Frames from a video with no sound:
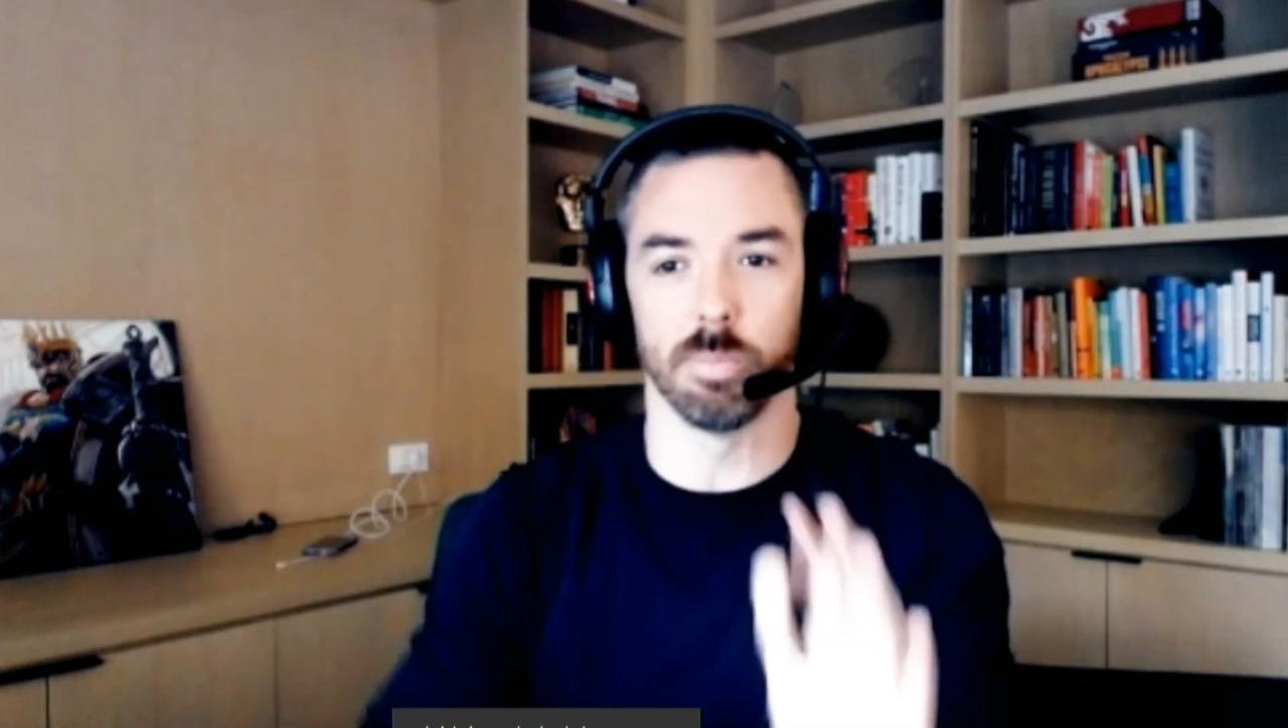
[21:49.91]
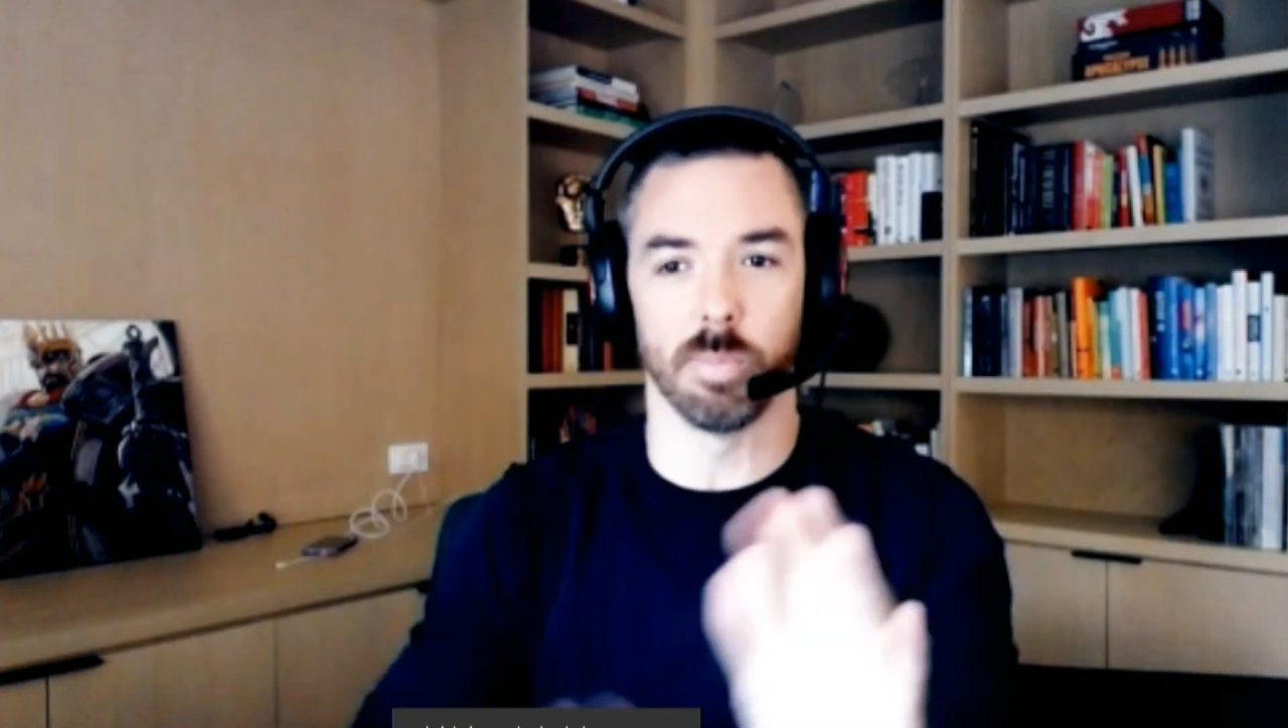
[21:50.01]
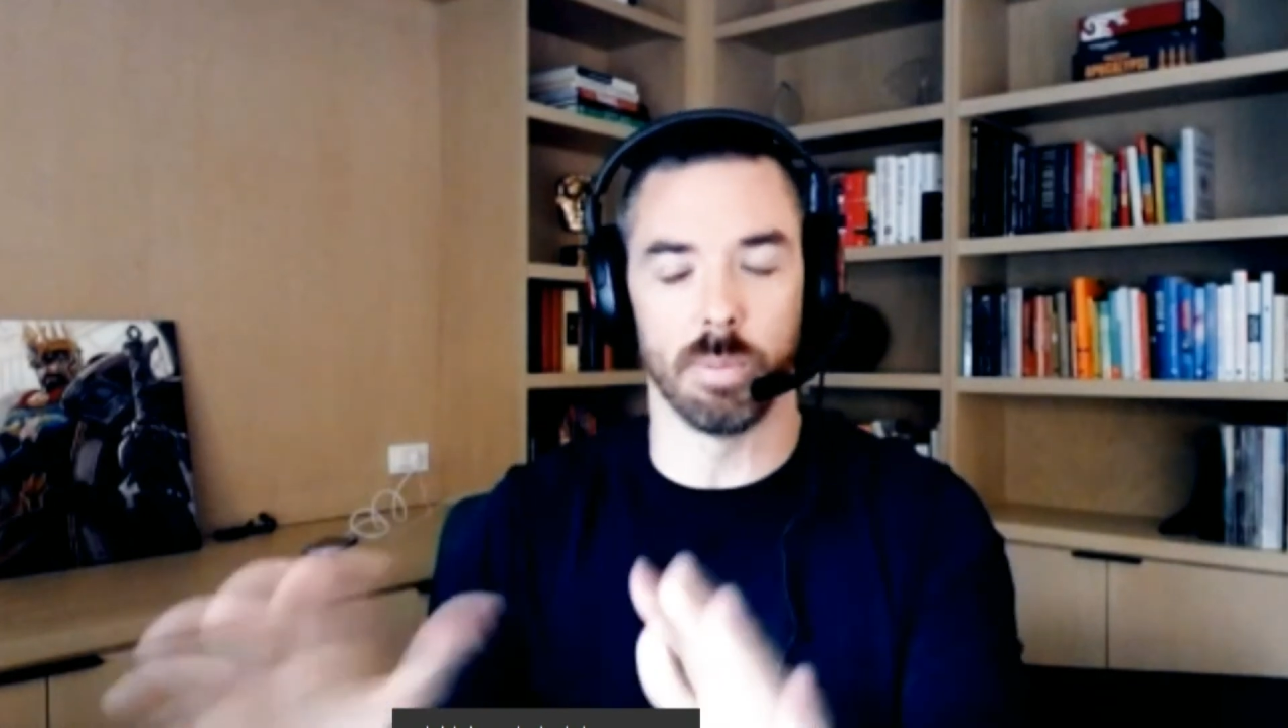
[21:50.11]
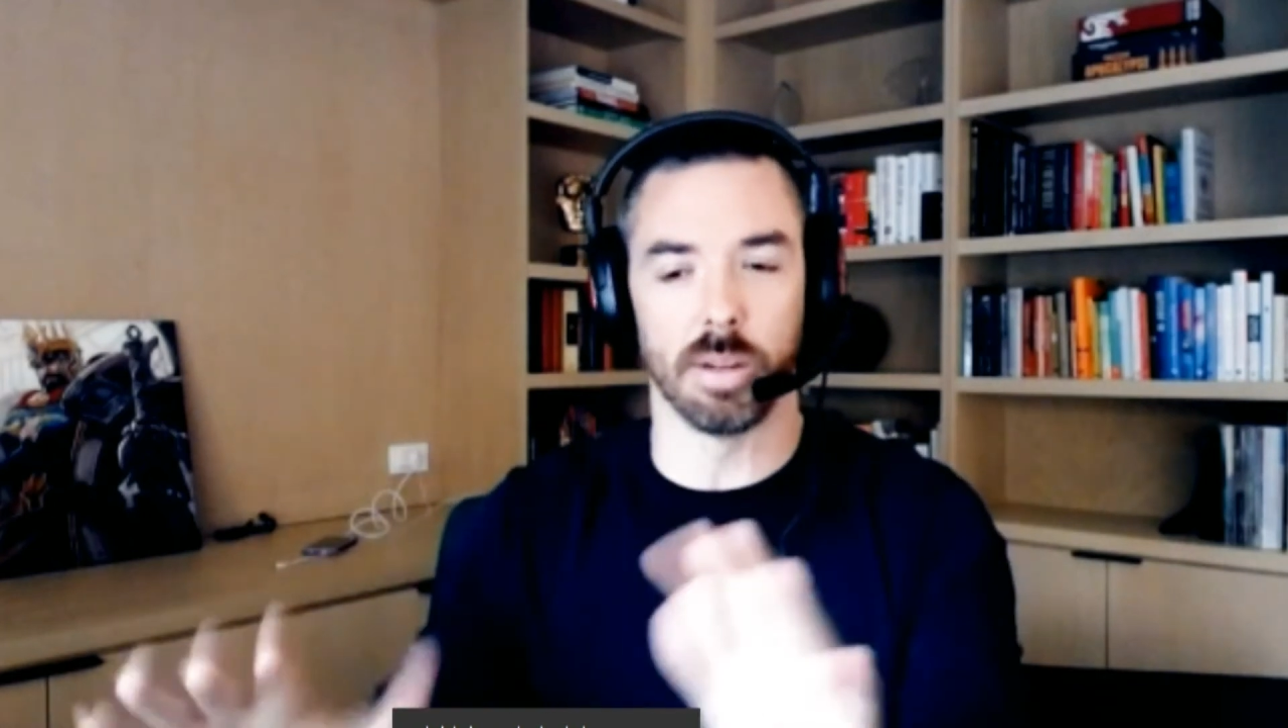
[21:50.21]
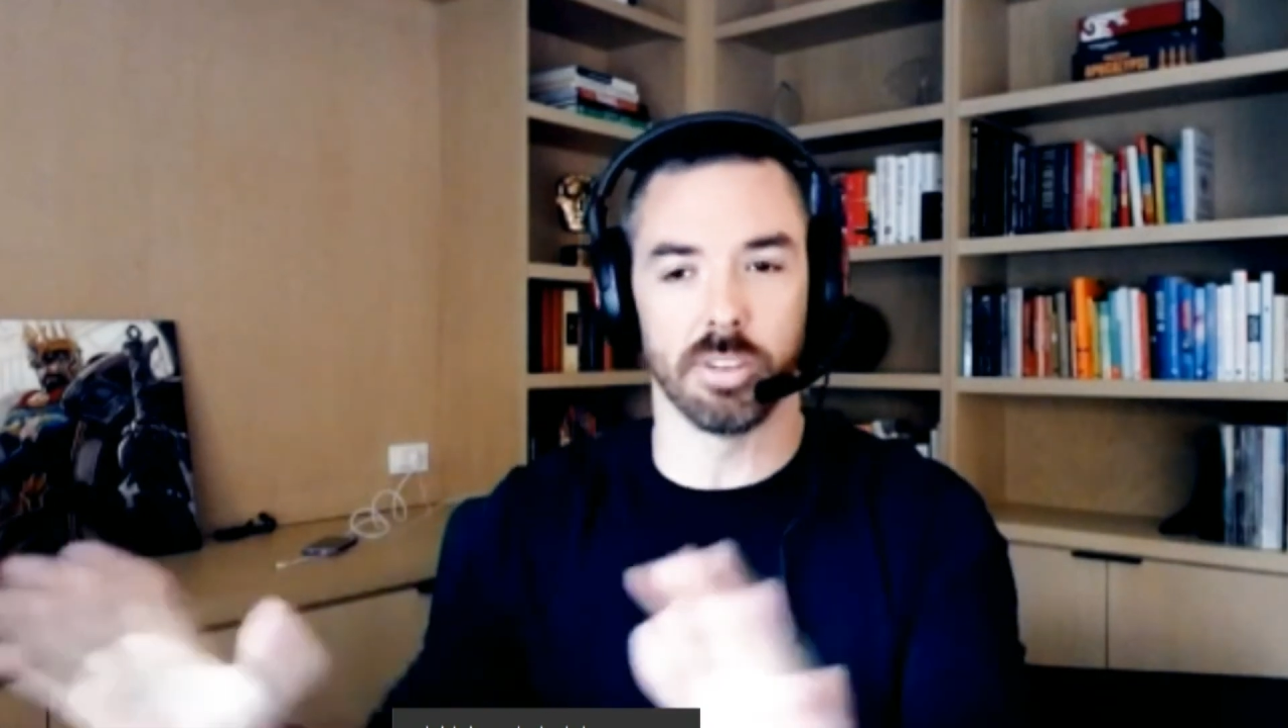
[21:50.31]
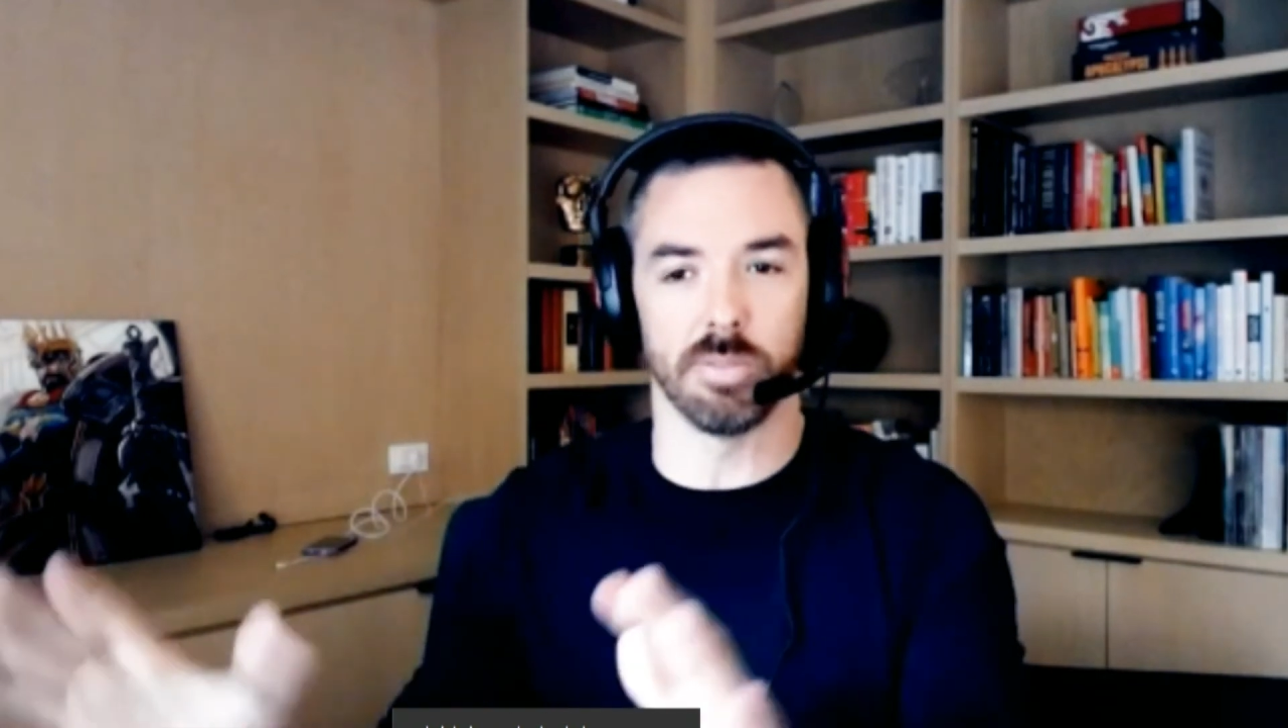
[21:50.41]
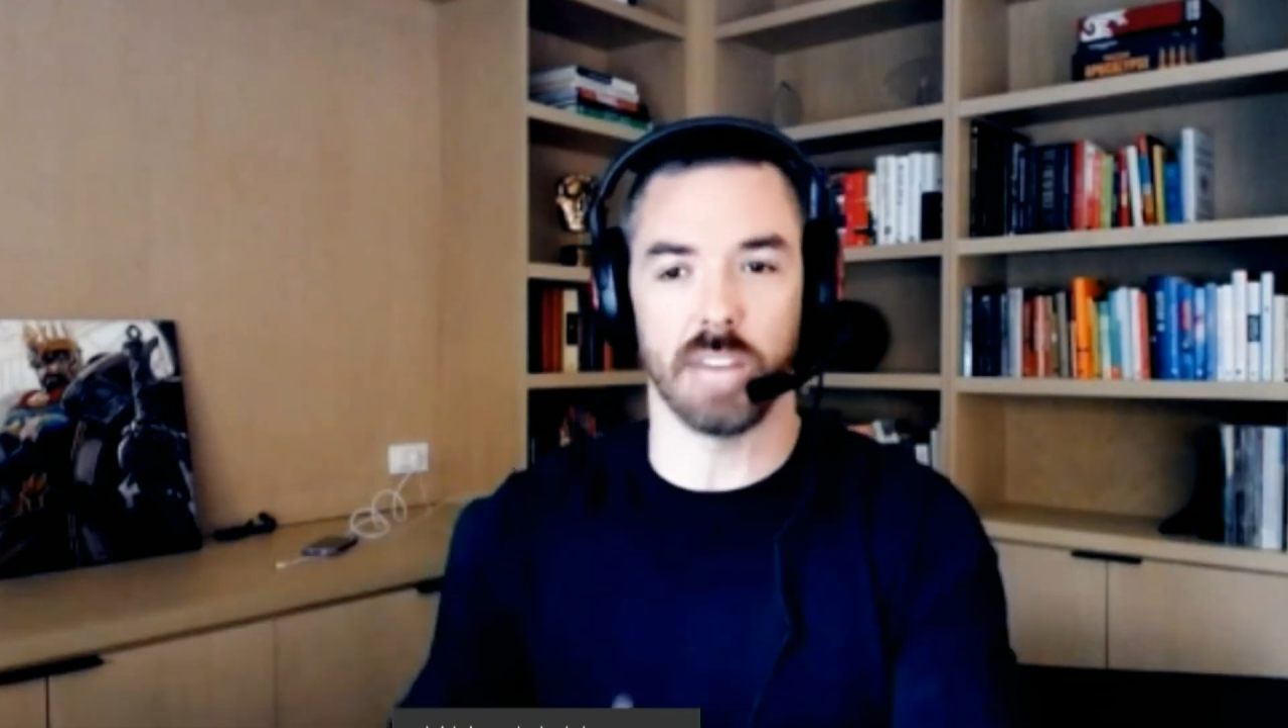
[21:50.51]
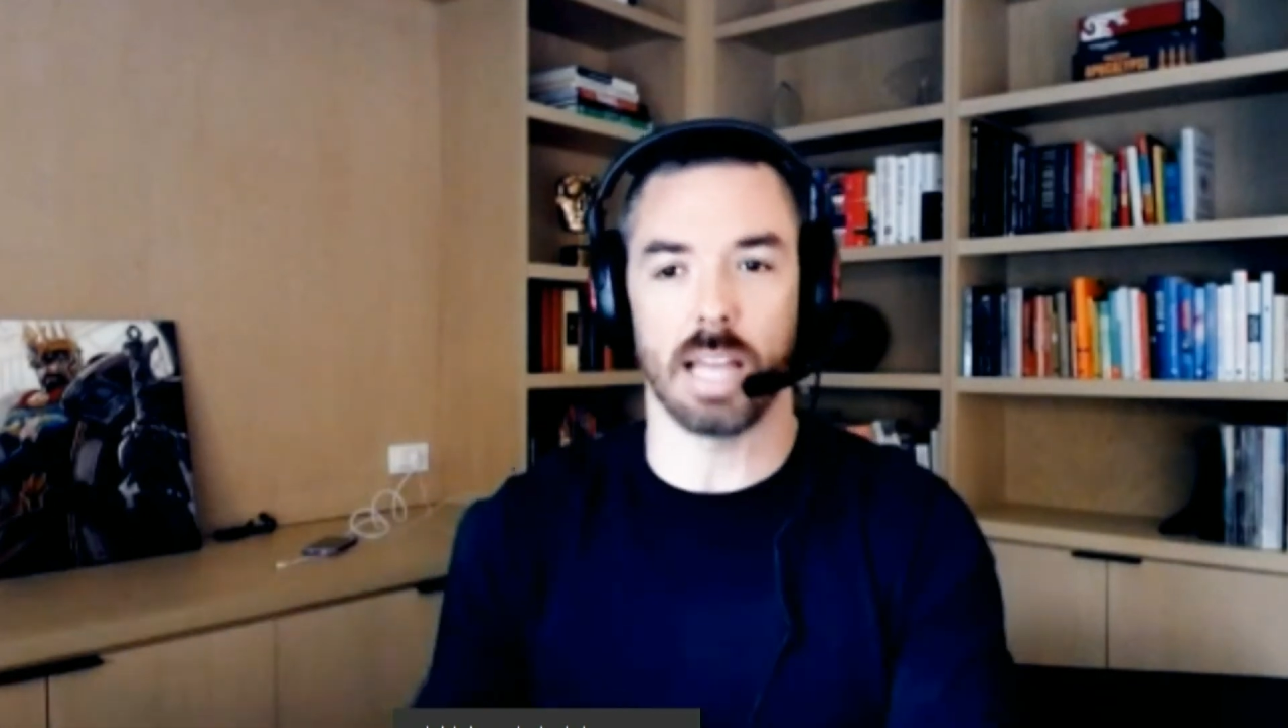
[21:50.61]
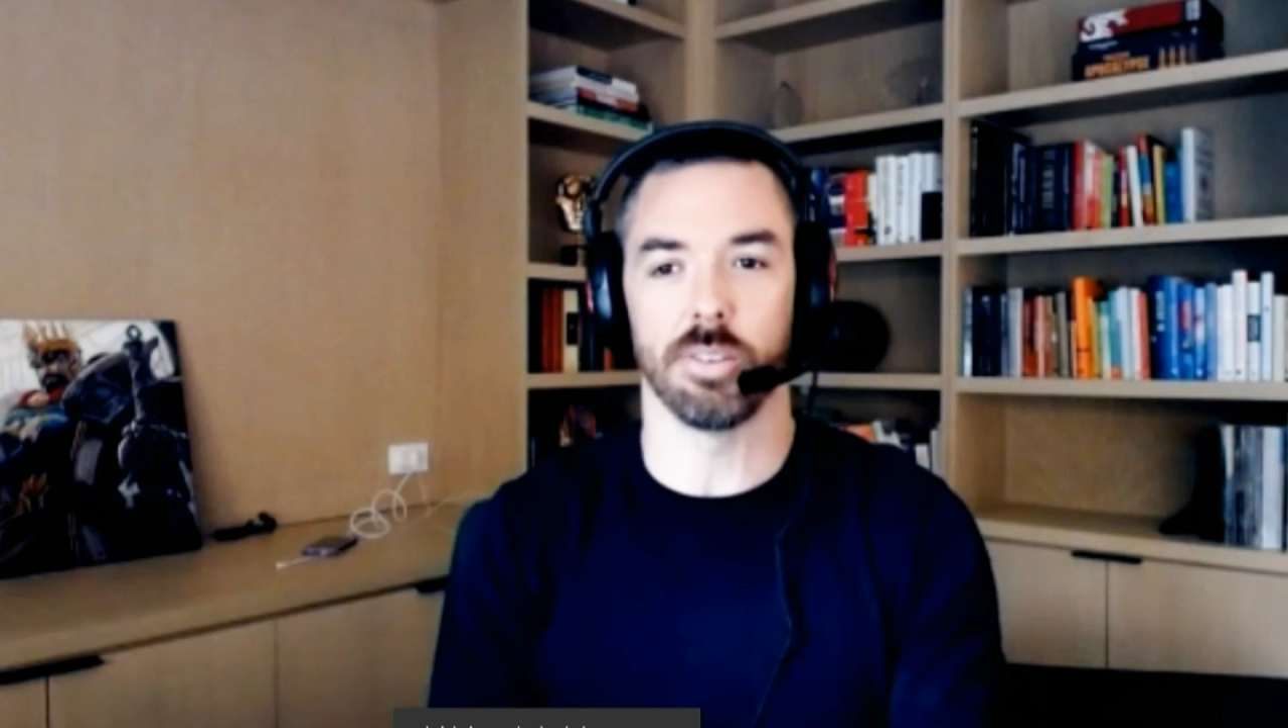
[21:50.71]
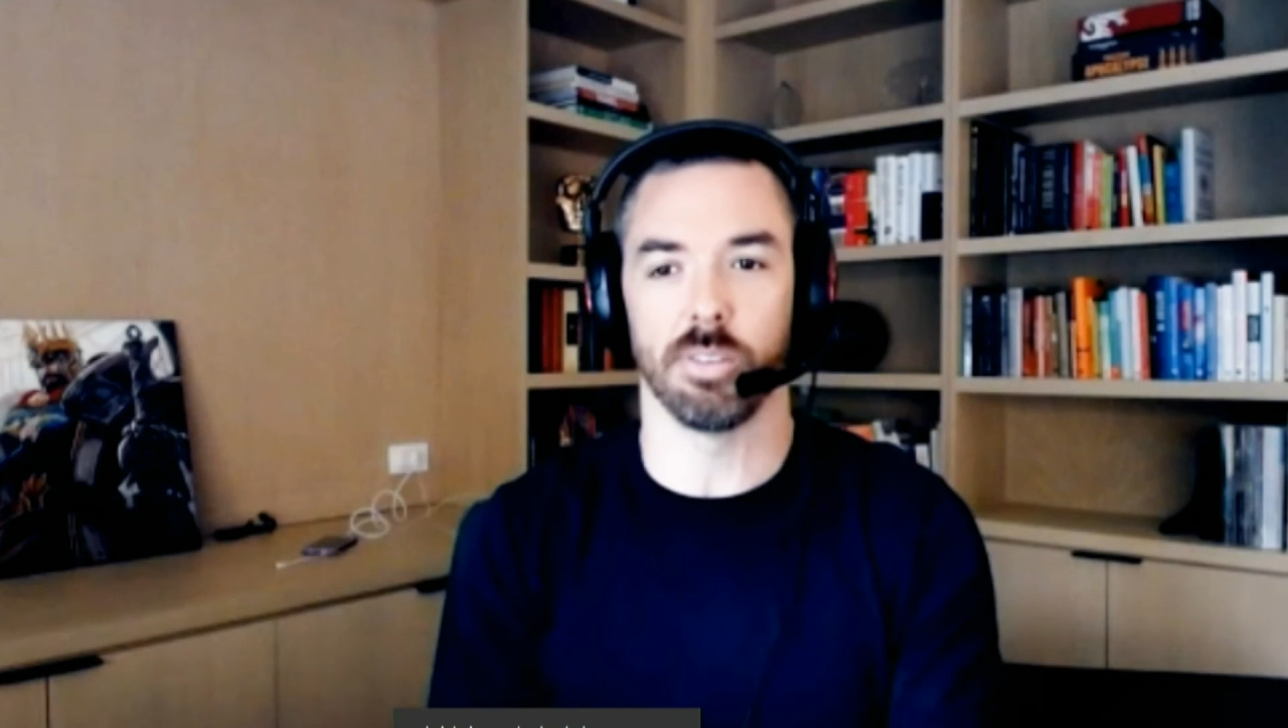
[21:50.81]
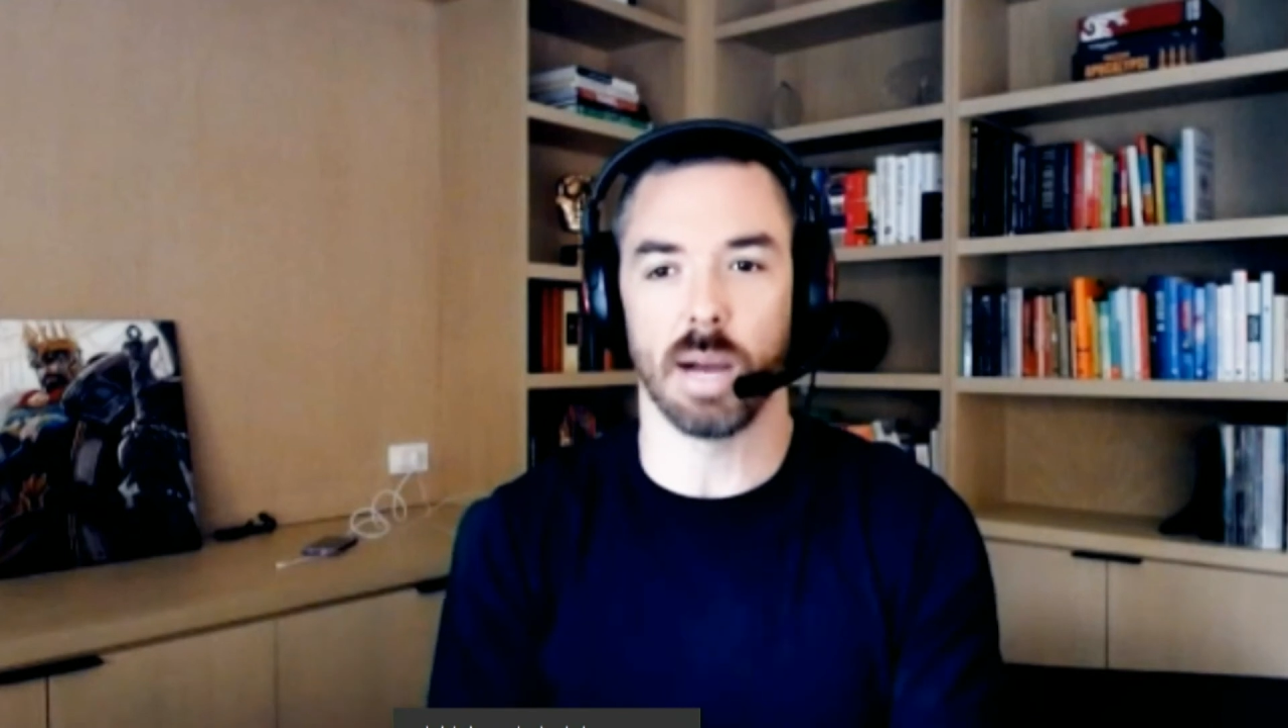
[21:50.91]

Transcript: a bunch of challenges